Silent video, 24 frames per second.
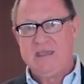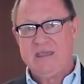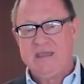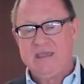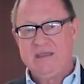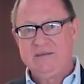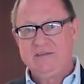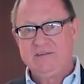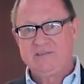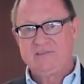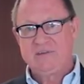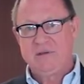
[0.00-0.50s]

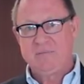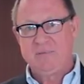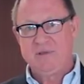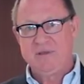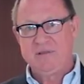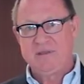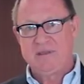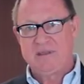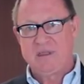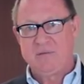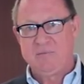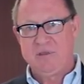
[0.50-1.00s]
into
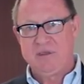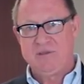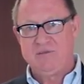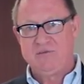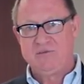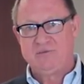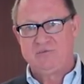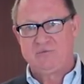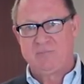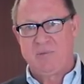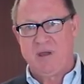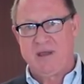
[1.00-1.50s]
something that can be
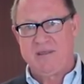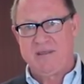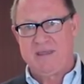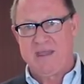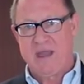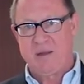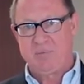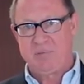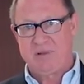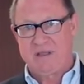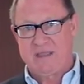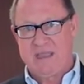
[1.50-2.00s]
used by the
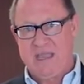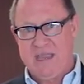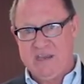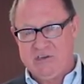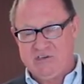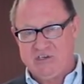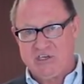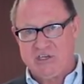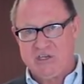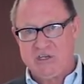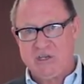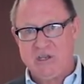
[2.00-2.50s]

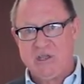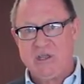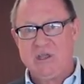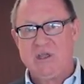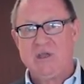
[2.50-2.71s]
application,